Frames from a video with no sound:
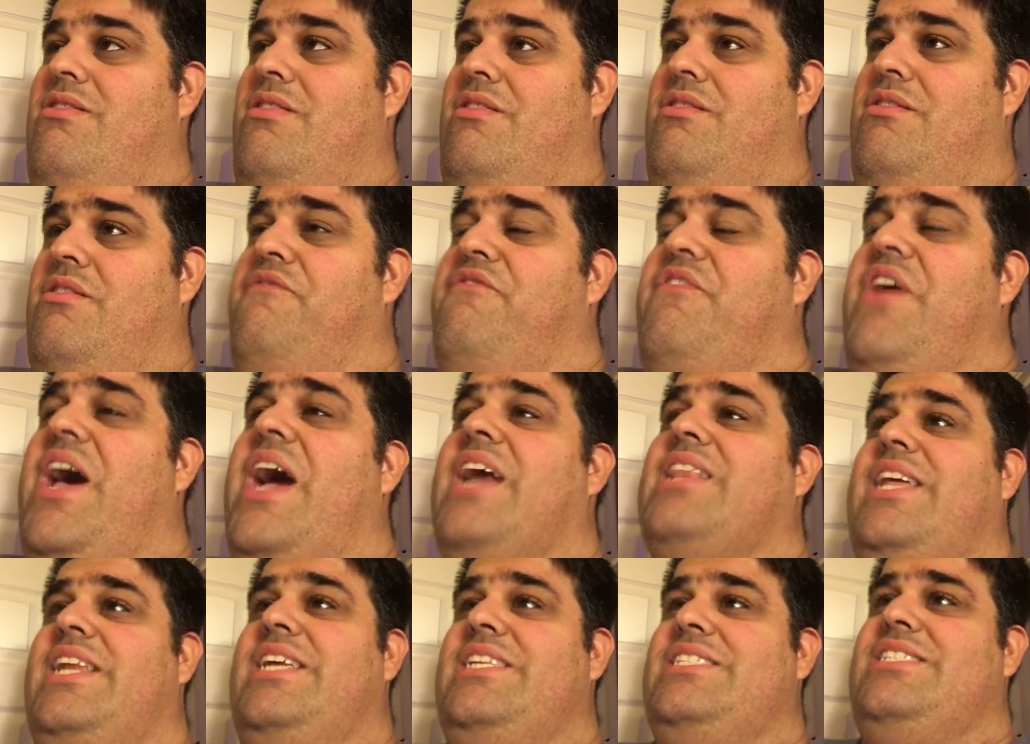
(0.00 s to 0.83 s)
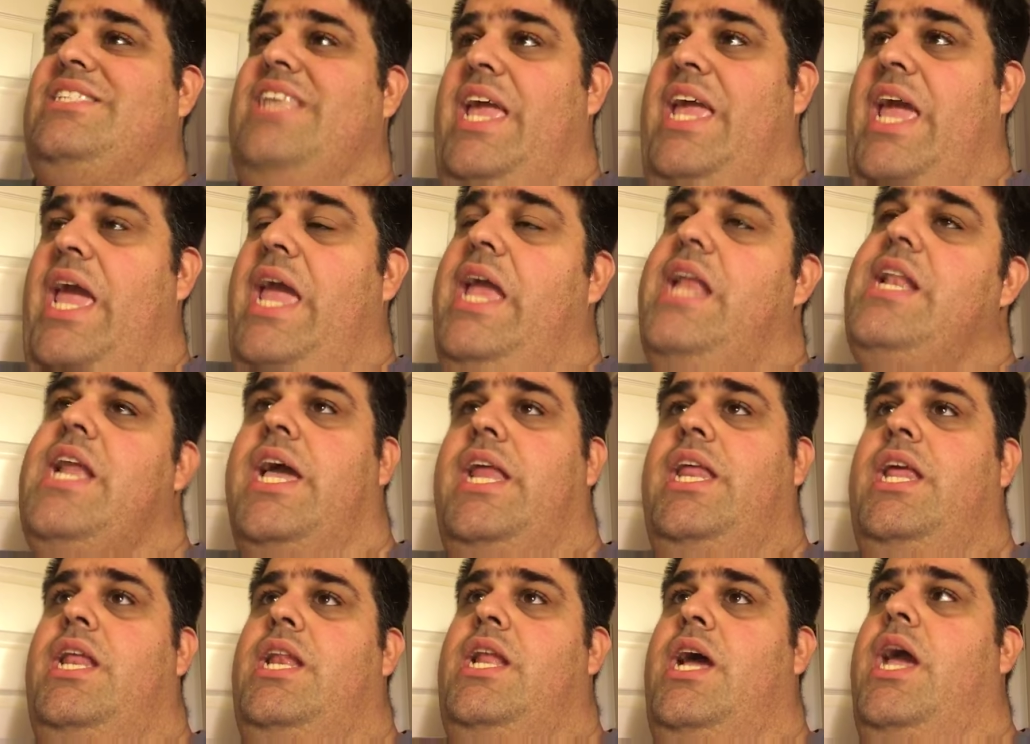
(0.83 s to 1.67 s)
The fact that it's like
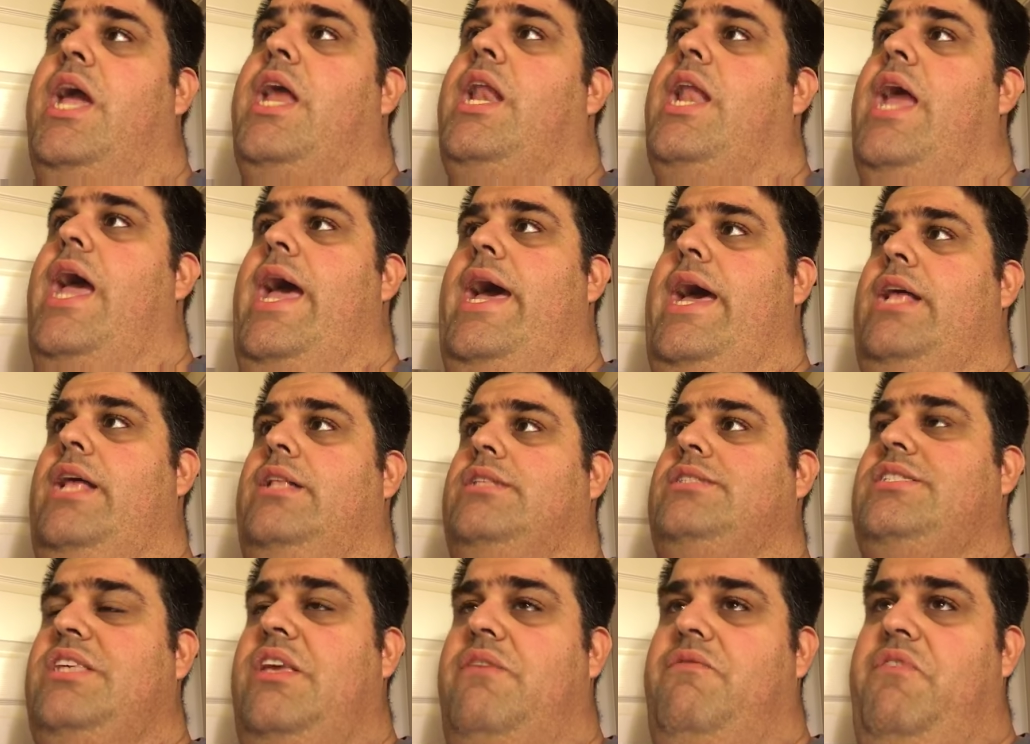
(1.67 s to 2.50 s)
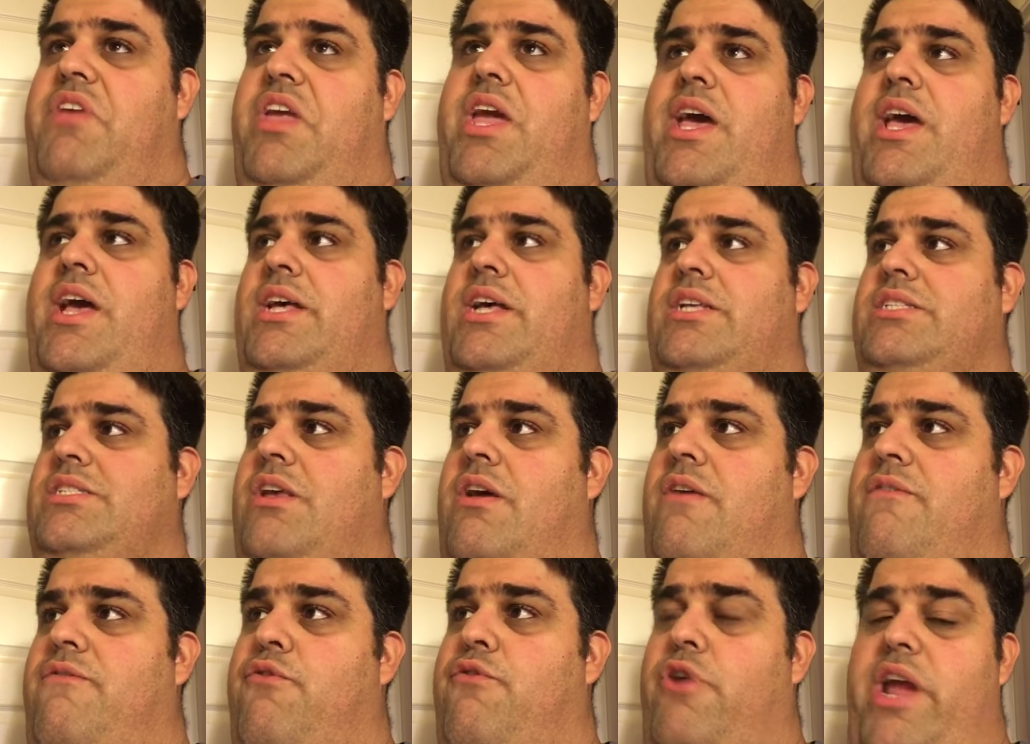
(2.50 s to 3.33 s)
$8.99 at CVS
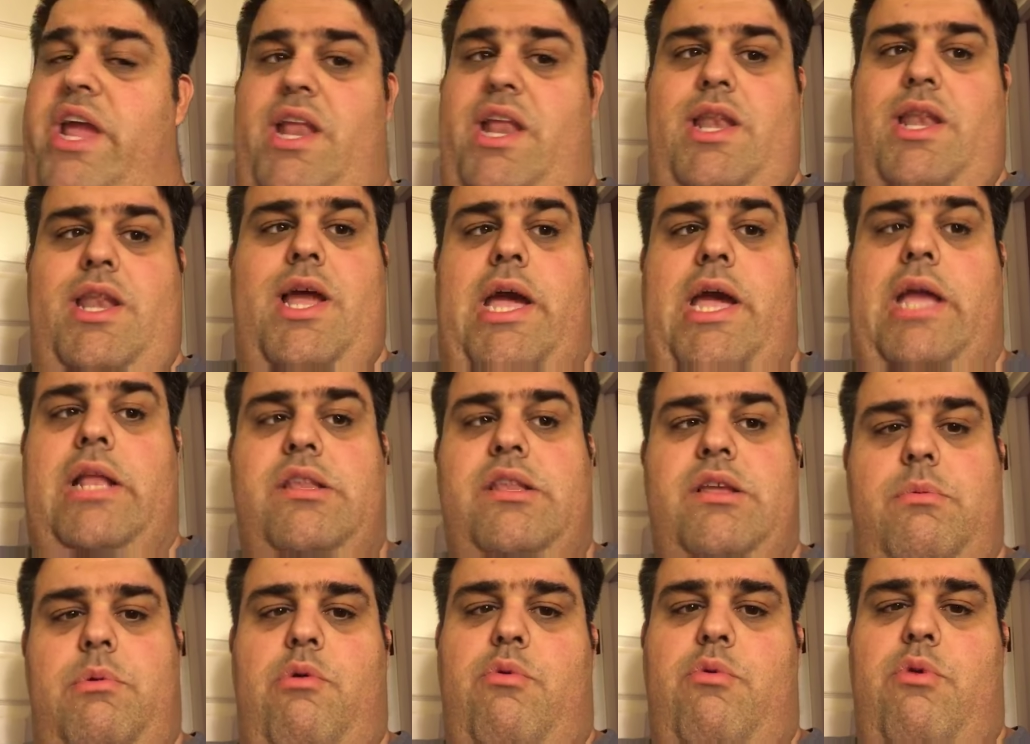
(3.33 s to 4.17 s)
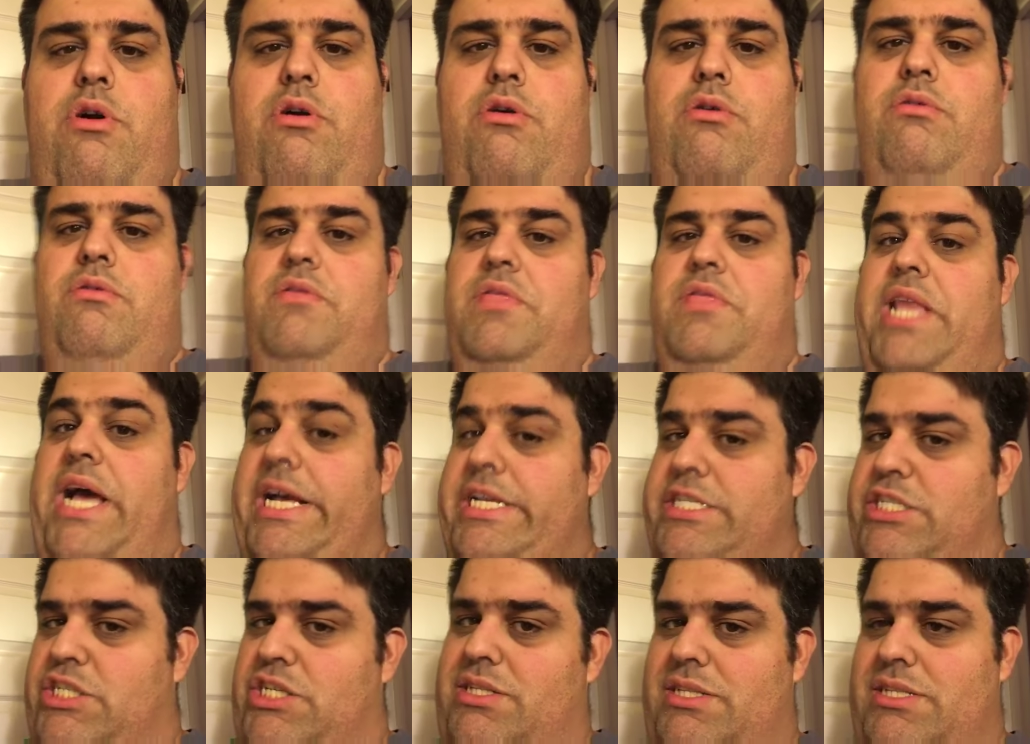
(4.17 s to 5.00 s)
for a 9 double roll,
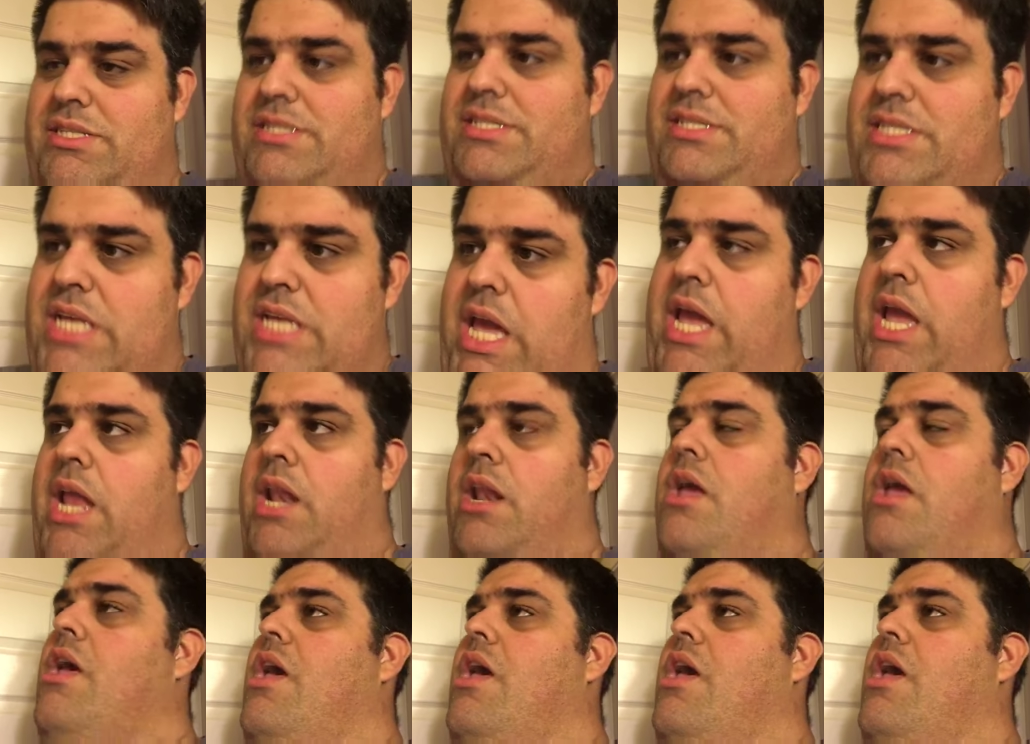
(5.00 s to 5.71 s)
that's just insane.